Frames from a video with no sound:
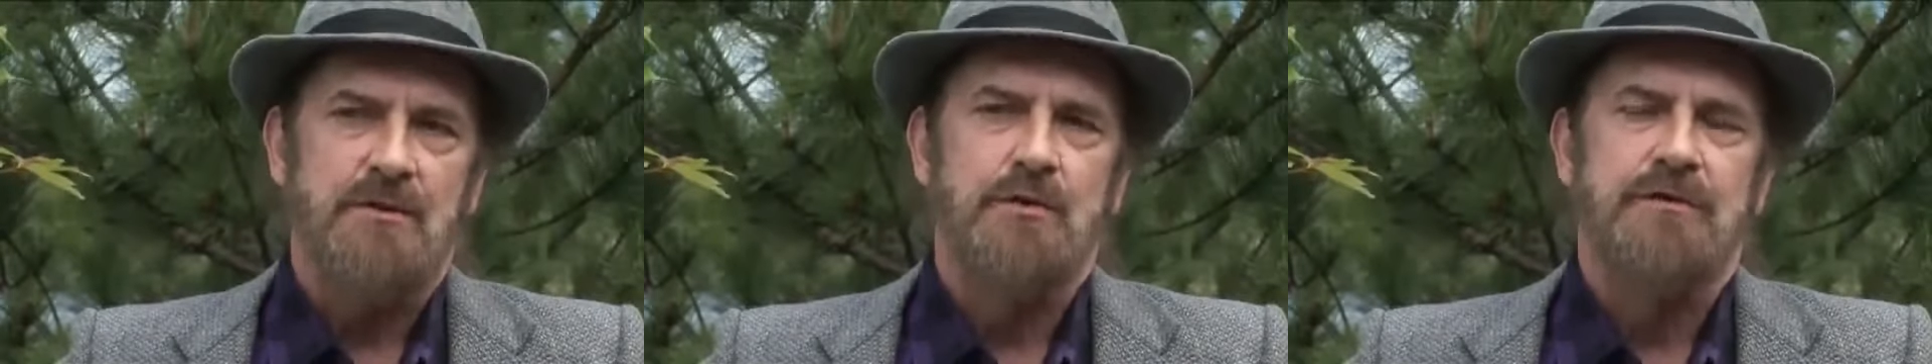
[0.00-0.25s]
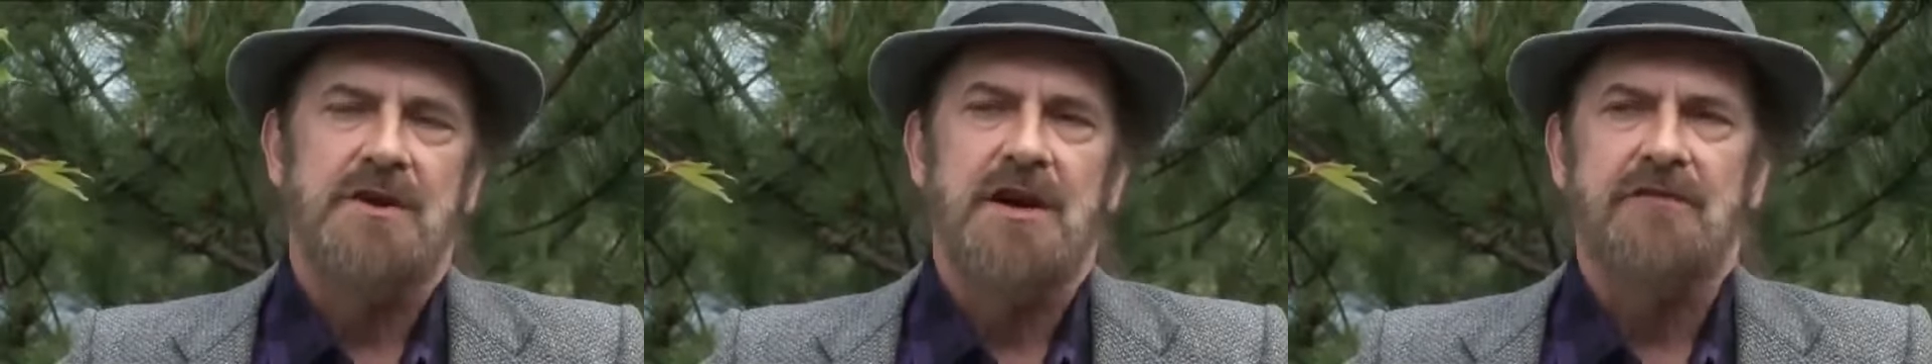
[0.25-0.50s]

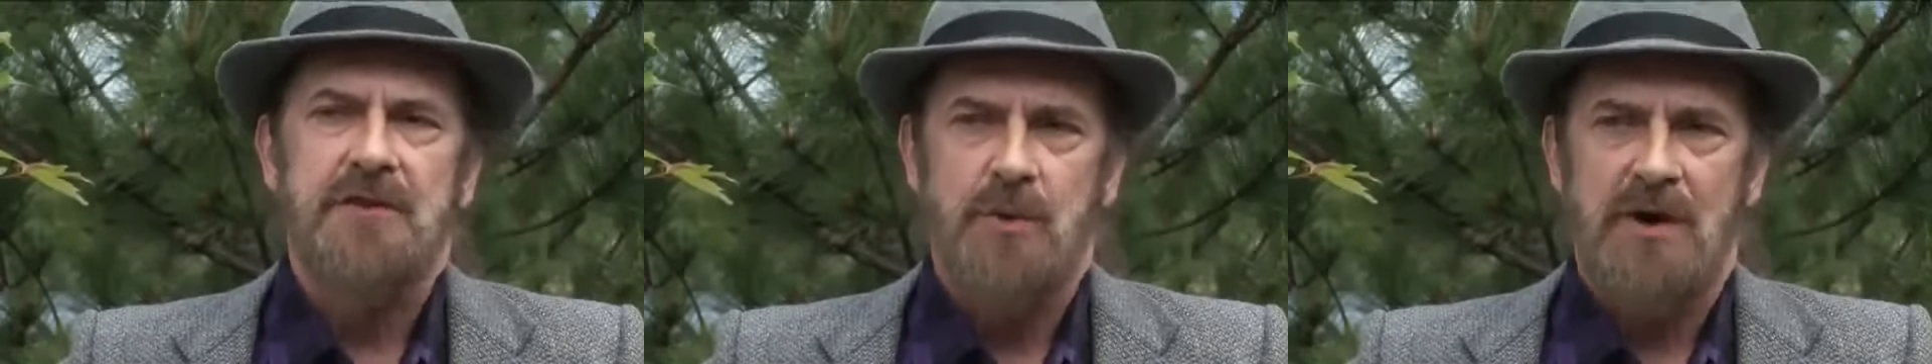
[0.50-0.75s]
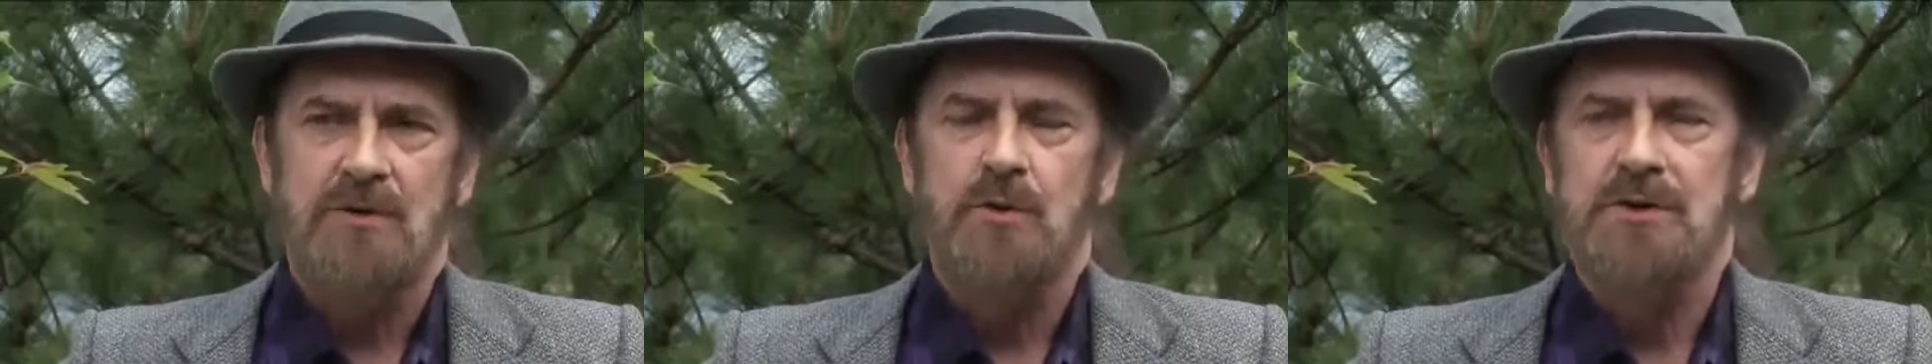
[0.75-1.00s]
over
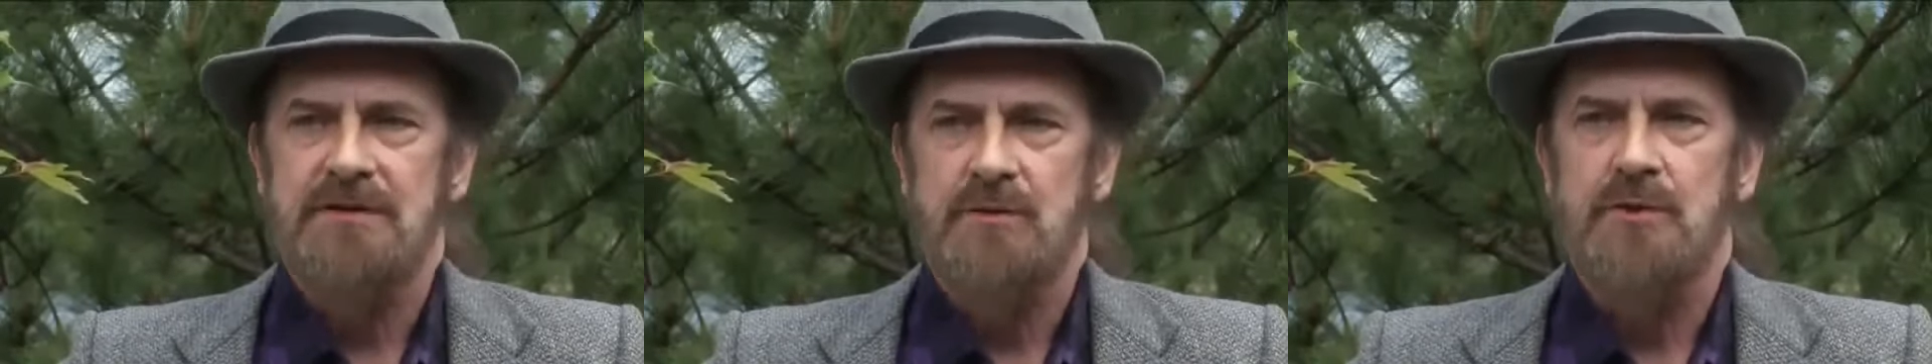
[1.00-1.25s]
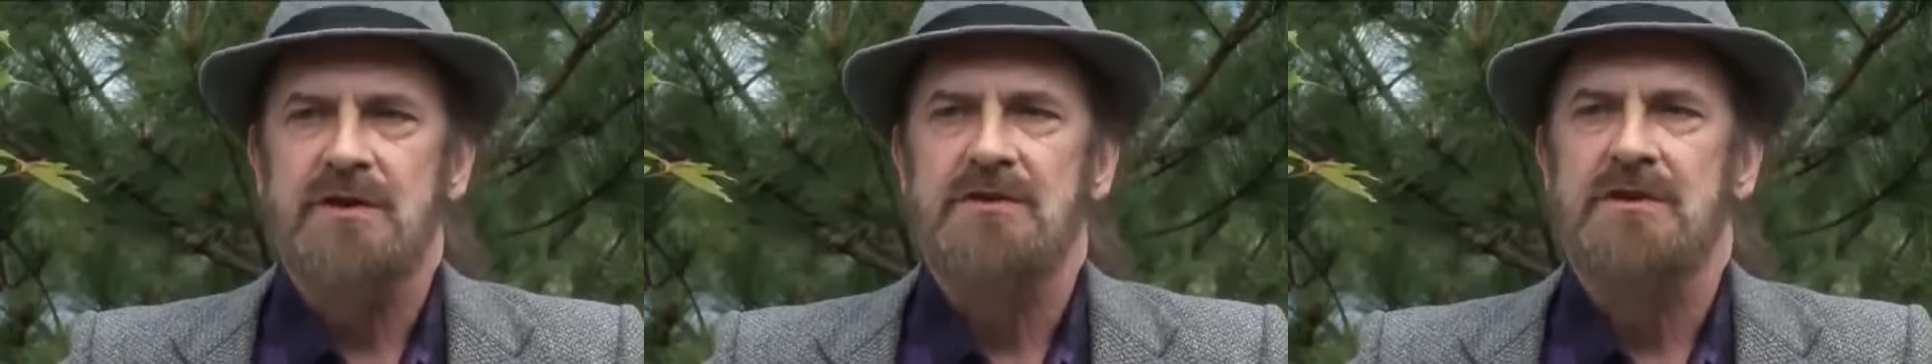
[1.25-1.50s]
everyone who lived
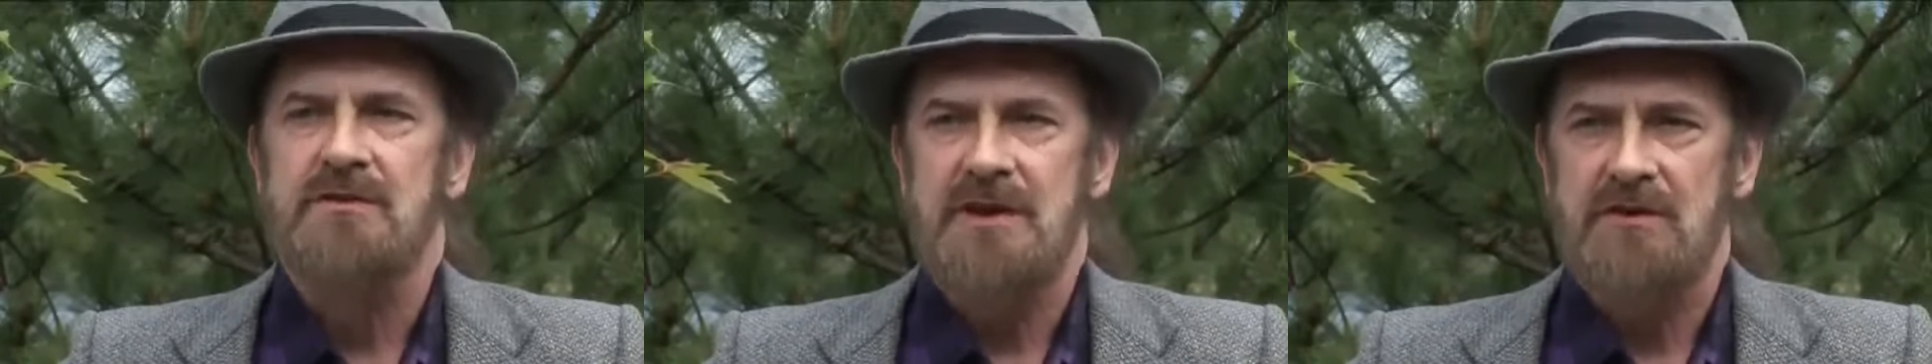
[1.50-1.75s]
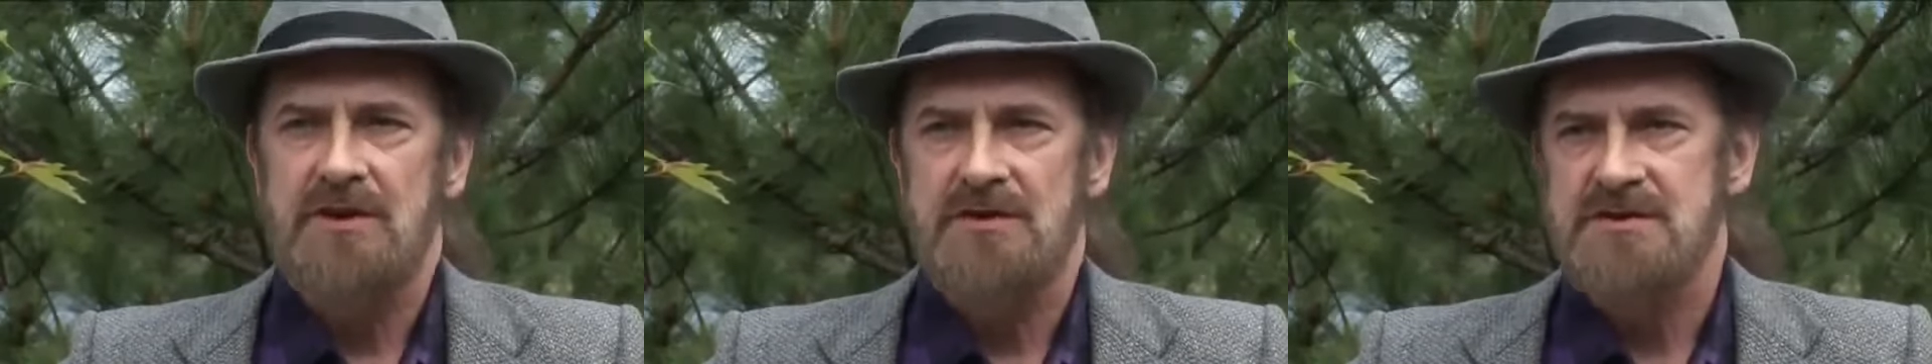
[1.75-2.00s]
within their
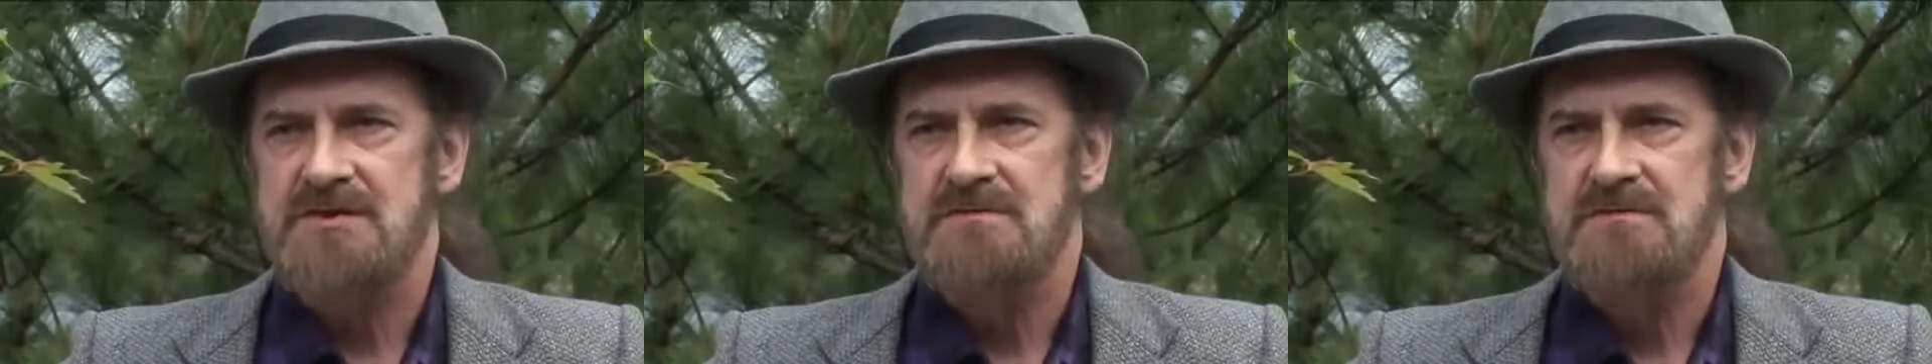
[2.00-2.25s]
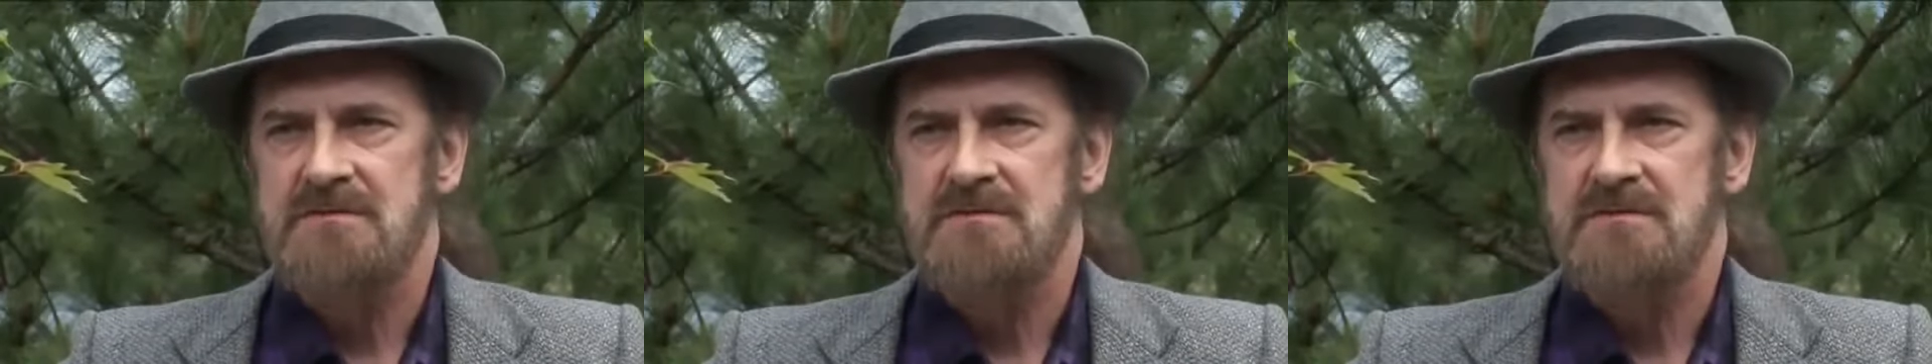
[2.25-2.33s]
areas